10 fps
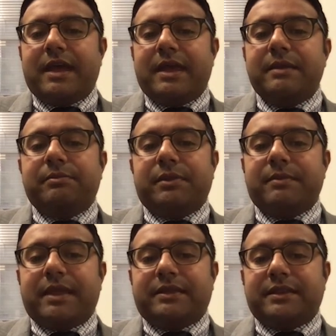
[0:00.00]

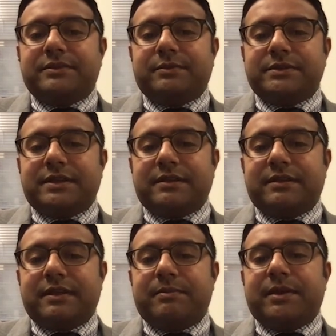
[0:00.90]
implement this was
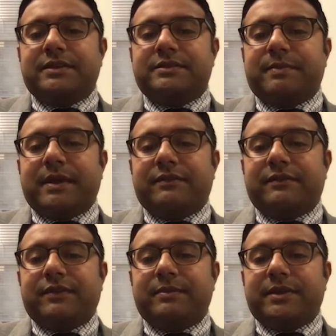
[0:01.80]
the biggest
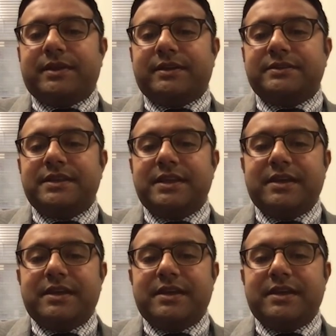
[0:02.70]
benefit, because